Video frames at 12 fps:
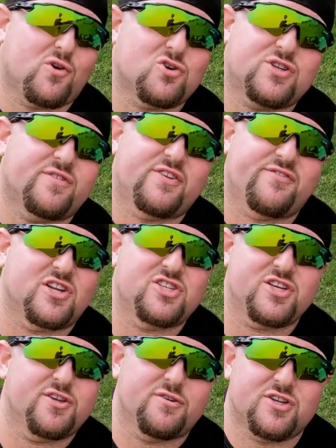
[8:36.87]
version of
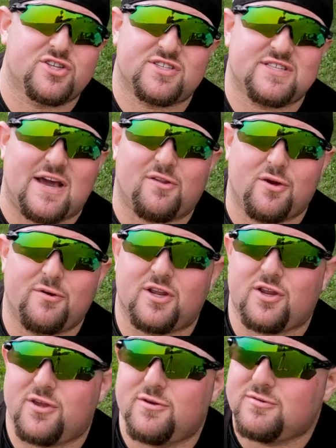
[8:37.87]
DaVinci you can just download
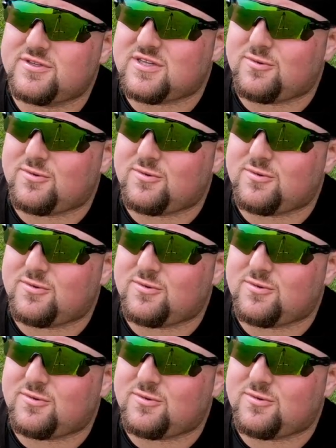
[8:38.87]
and use.